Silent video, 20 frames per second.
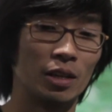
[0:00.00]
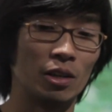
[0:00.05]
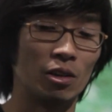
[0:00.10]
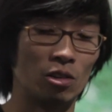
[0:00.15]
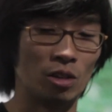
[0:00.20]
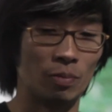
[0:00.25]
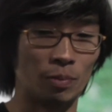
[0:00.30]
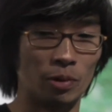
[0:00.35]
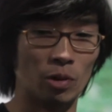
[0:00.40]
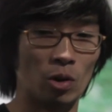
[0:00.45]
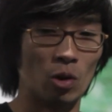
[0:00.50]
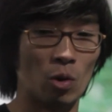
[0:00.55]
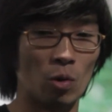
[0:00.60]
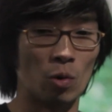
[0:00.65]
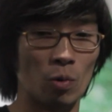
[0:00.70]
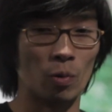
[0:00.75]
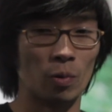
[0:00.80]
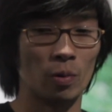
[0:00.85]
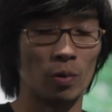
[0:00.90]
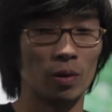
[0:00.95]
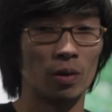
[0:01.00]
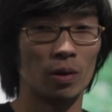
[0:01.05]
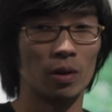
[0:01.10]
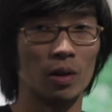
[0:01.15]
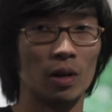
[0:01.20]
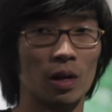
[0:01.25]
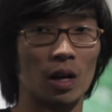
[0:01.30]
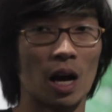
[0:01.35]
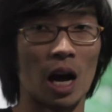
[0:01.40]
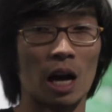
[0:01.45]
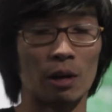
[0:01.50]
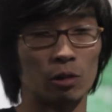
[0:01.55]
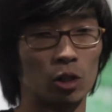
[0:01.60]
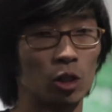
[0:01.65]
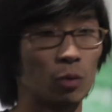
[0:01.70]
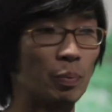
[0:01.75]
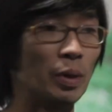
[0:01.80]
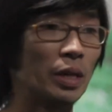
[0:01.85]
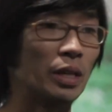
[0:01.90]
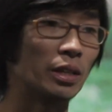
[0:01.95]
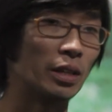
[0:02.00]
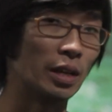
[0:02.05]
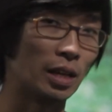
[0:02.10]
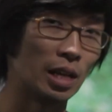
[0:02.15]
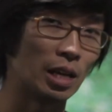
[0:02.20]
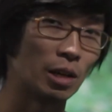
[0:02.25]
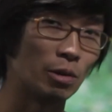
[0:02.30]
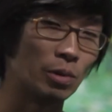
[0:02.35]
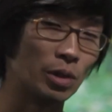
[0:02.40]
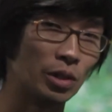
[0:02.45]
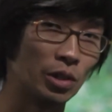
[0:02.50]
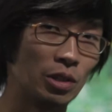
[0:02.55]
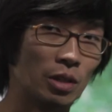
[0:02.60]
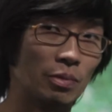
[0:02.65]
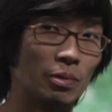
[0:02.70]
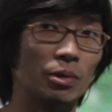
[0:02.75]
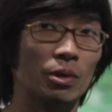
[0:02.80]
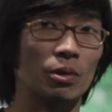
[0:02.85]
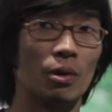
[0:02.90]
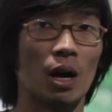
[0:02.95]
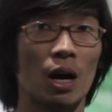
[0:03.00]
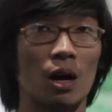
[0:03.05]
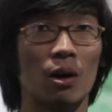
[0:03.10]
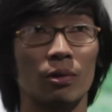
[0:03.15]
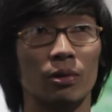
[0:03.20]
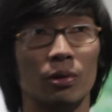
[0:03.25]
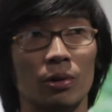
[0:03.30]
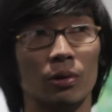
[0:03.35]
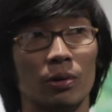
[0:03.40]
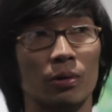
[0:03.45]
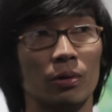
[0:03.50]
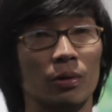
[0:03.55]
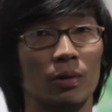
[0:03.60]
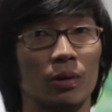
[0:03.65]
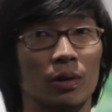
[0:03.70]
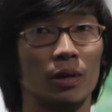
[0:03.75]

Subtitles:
you have to know how to speak their language, you have to know how to